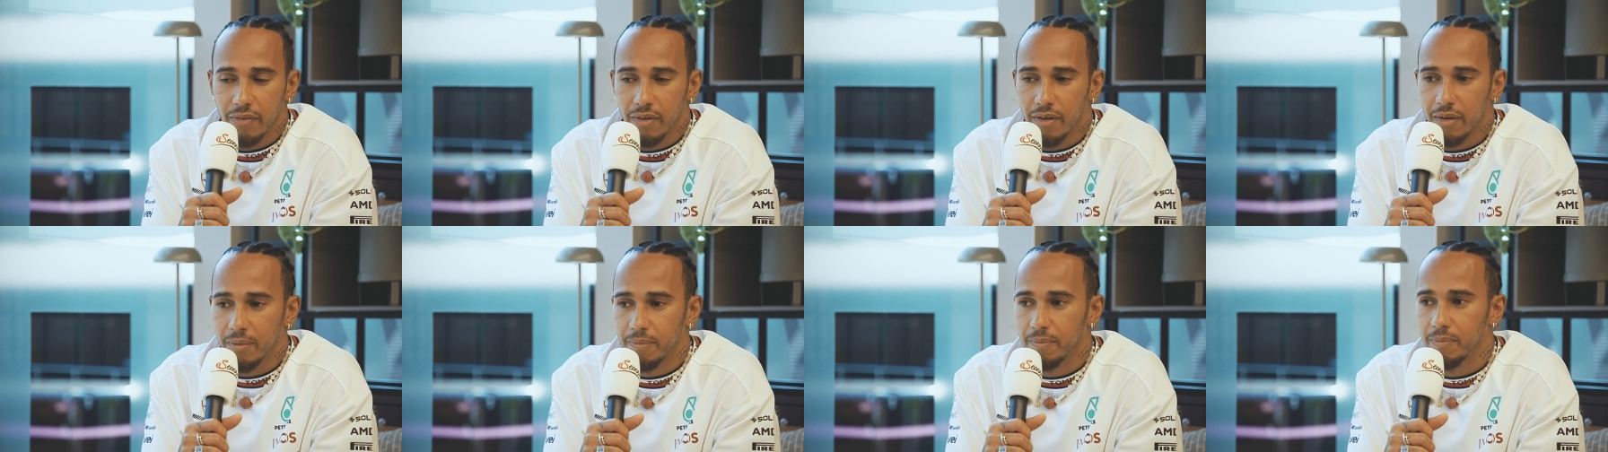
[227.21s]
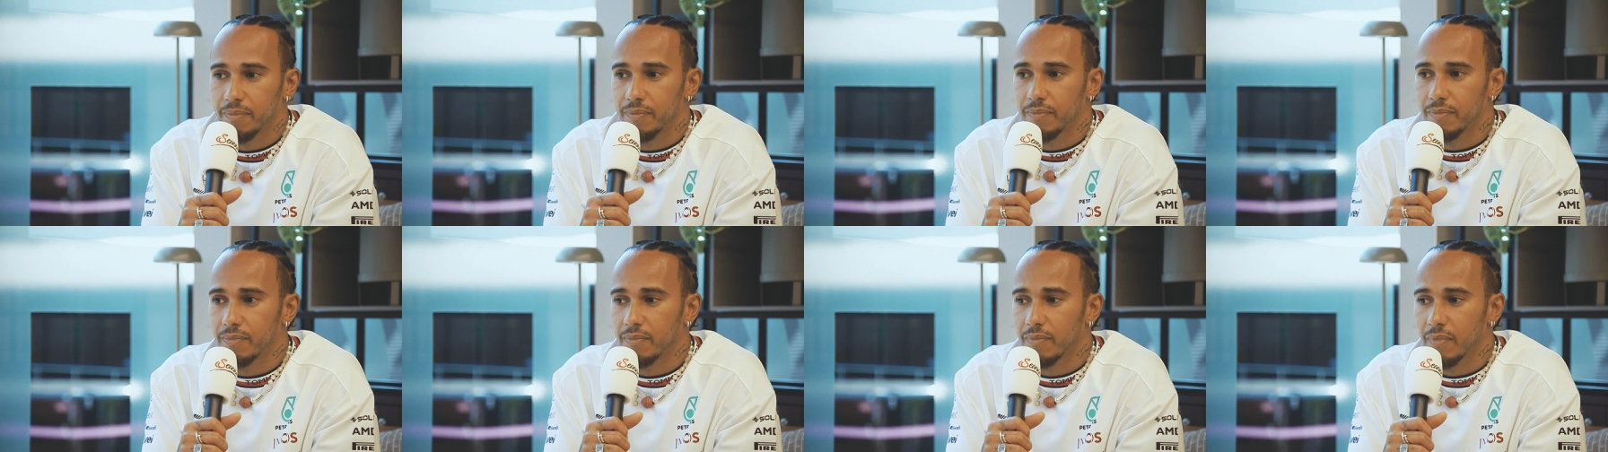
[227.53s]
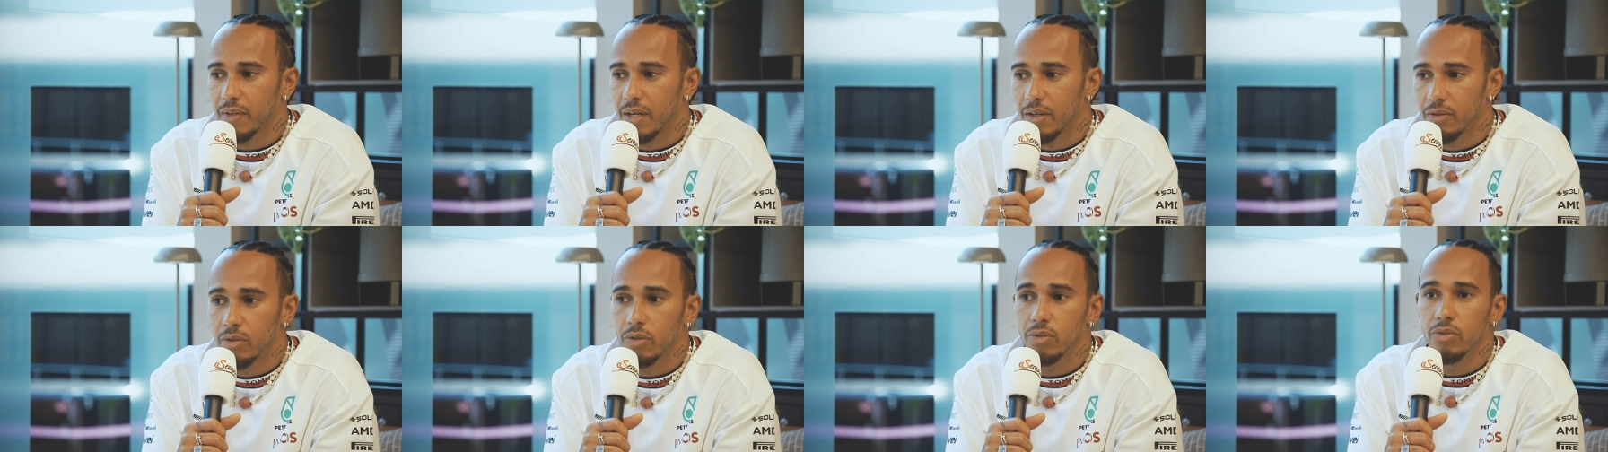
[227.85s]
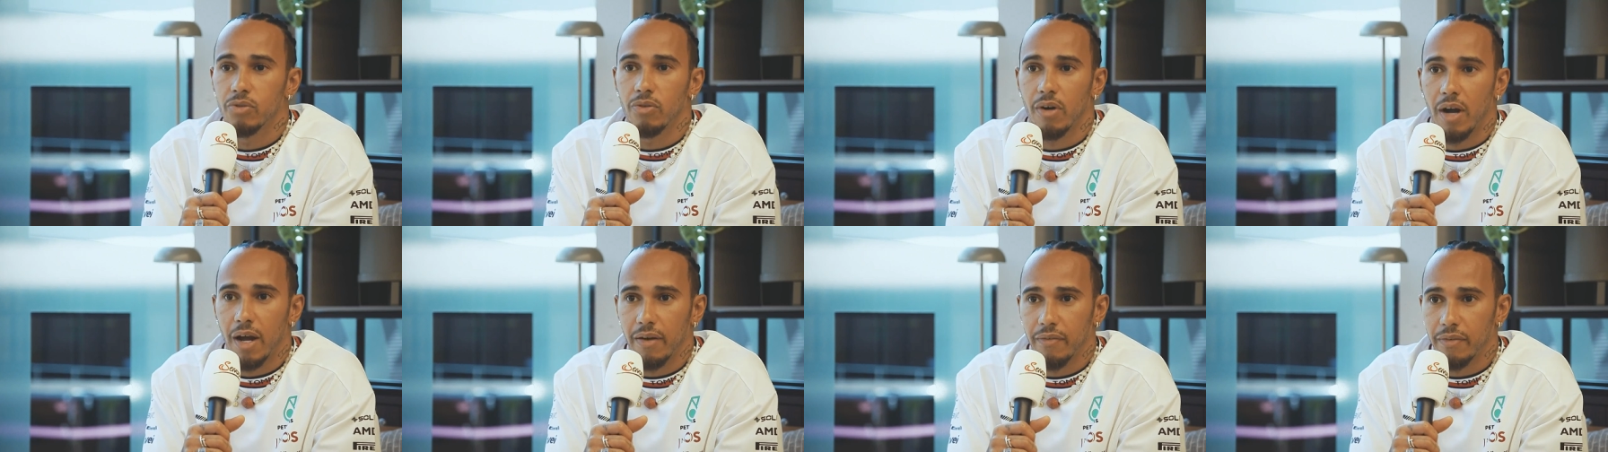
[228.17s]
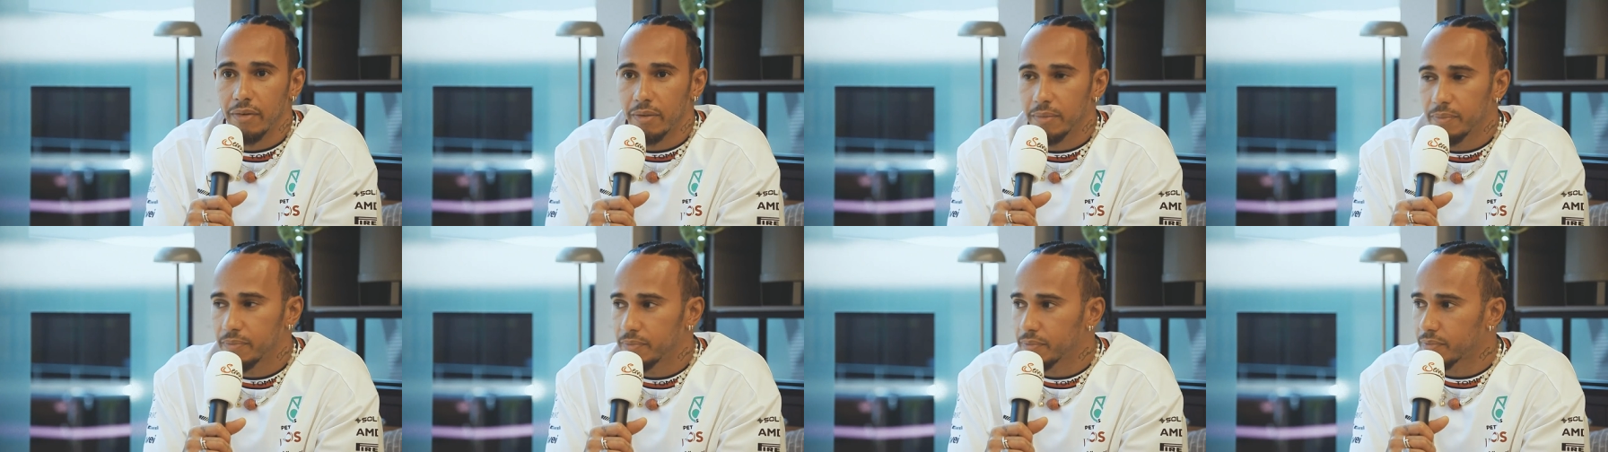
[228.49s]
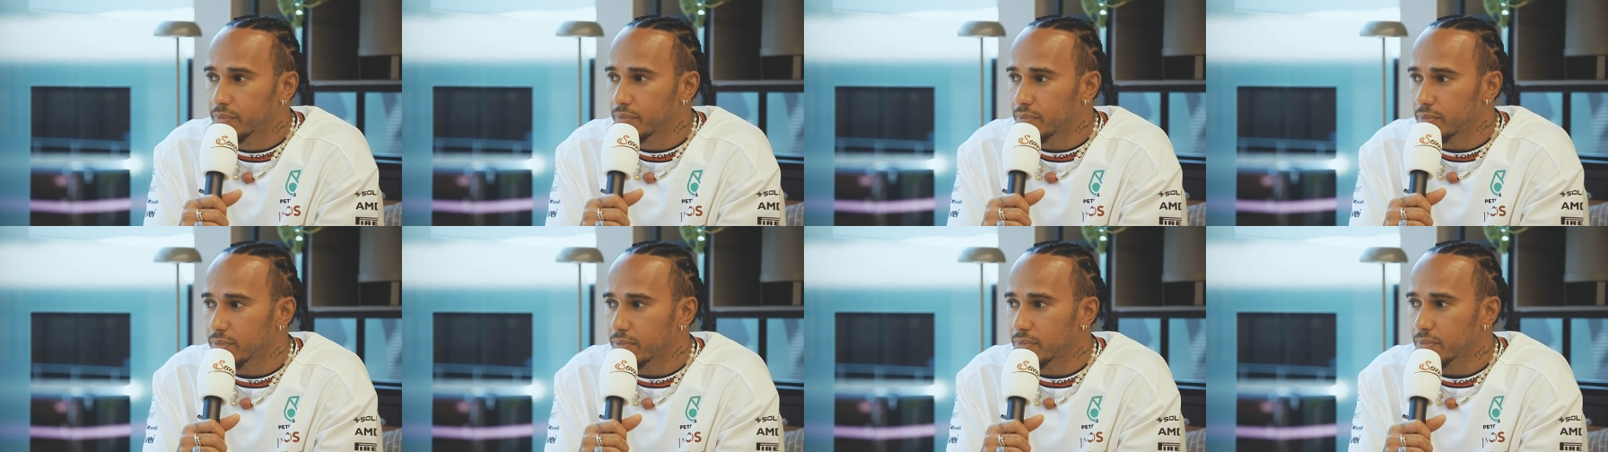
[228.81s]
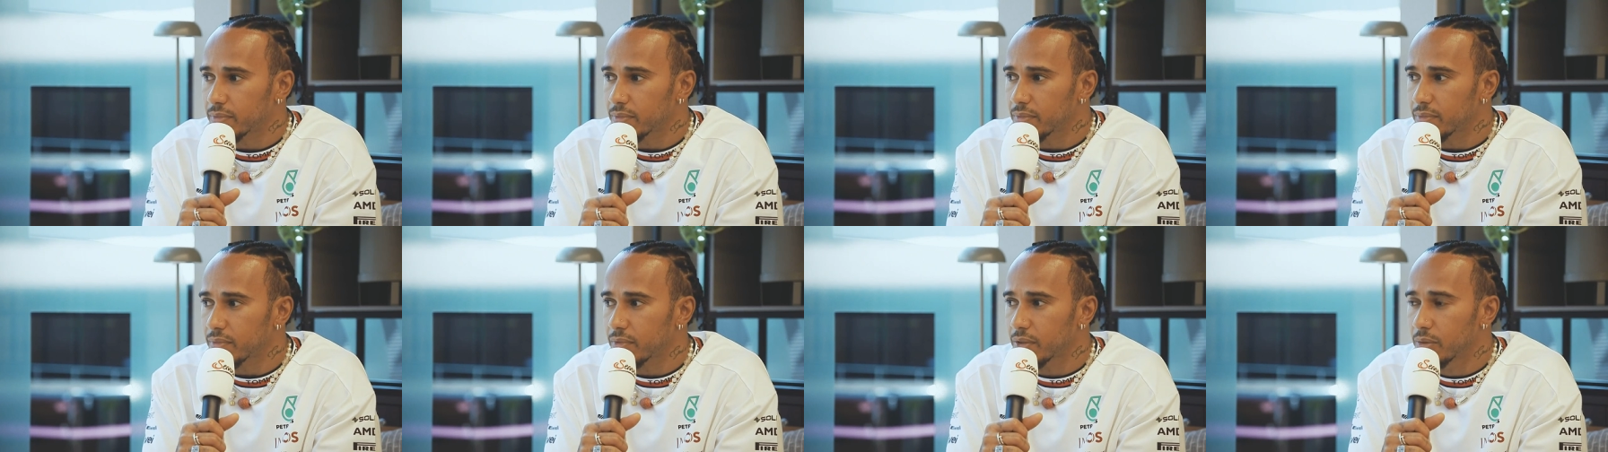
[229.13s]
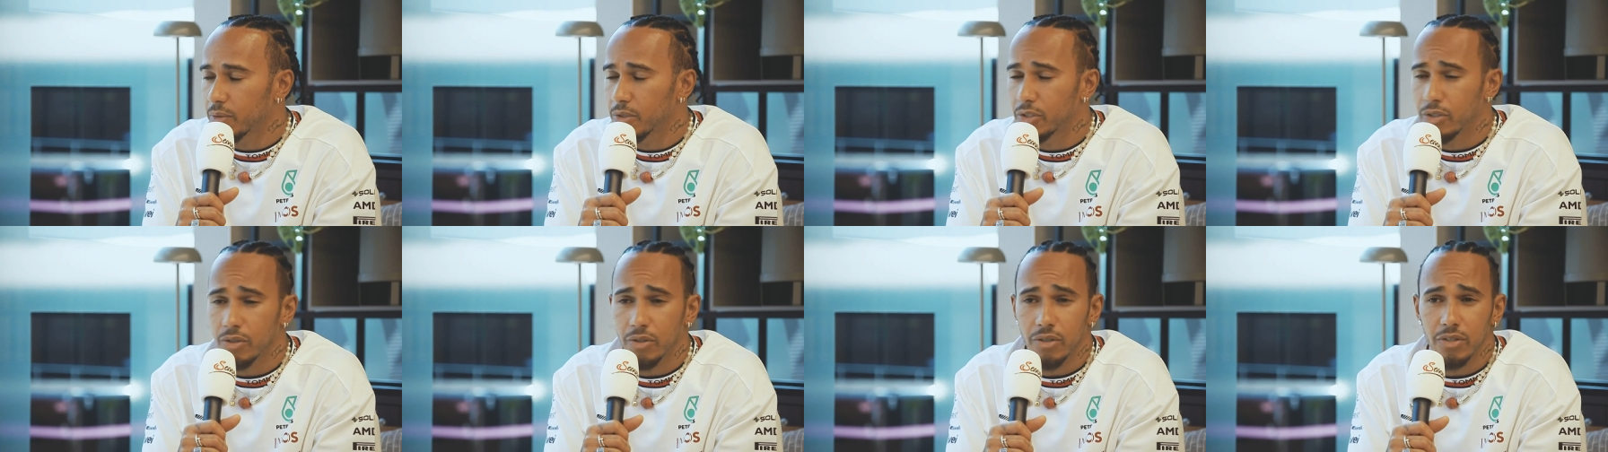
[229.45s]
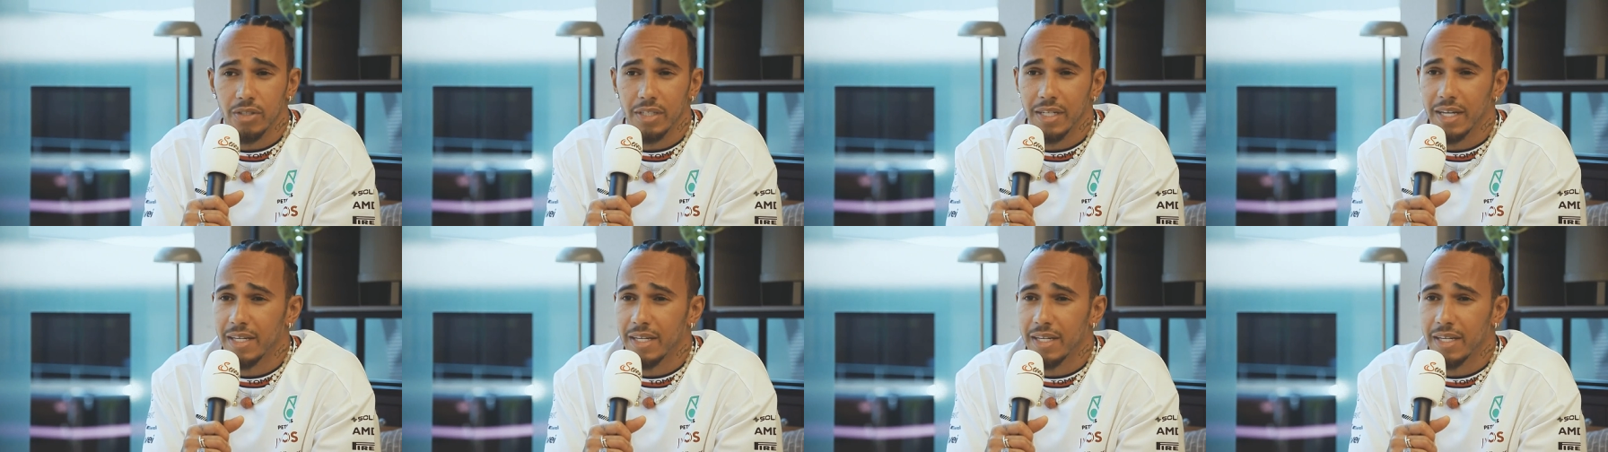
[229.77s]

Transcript: a new driver with George.